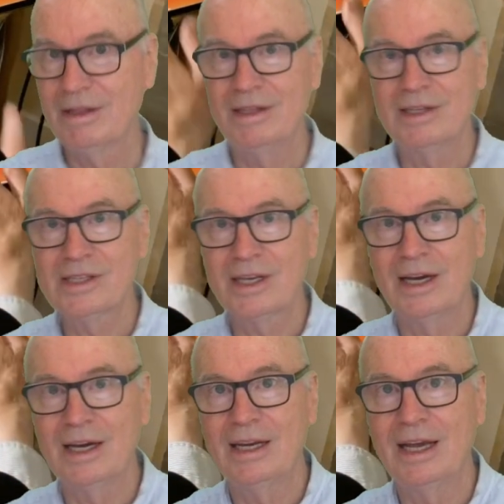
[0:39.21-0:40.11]
This
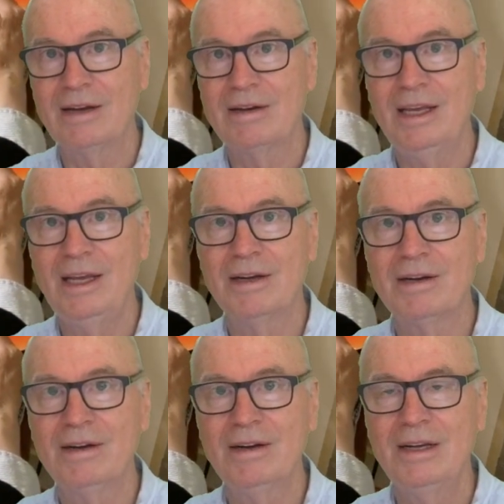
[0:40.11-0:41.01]
guy down
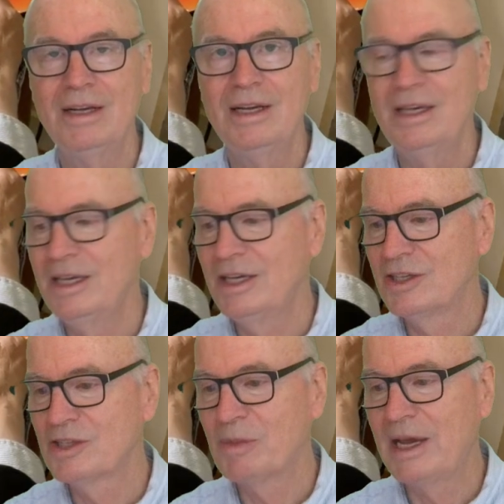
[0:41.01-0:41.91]
here
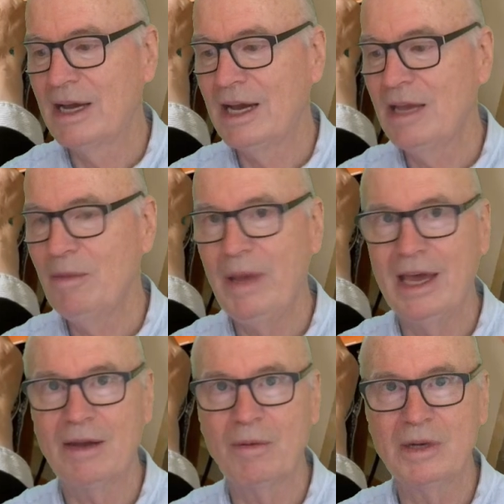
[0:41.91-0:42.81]
is my
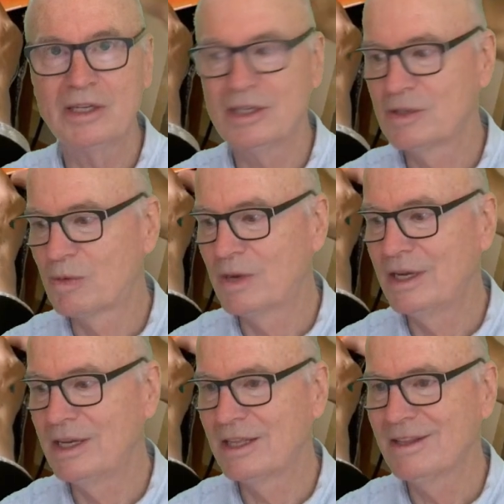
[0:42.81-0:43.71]
iPad, which is
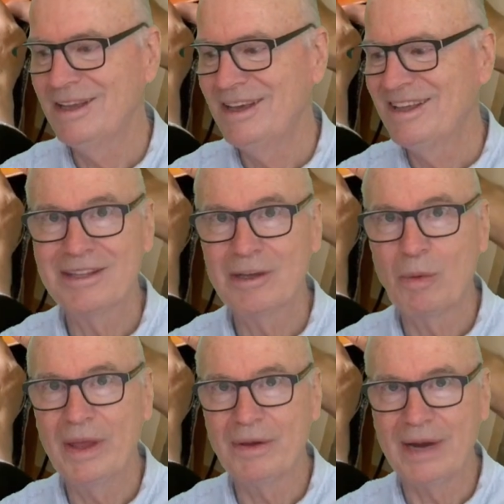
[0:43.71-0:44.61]
running the
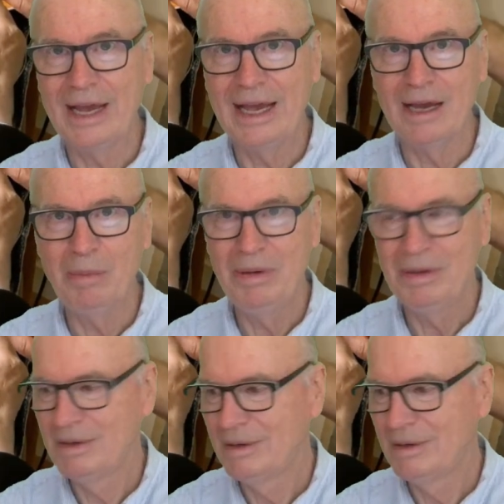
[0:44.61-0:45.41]
weather app.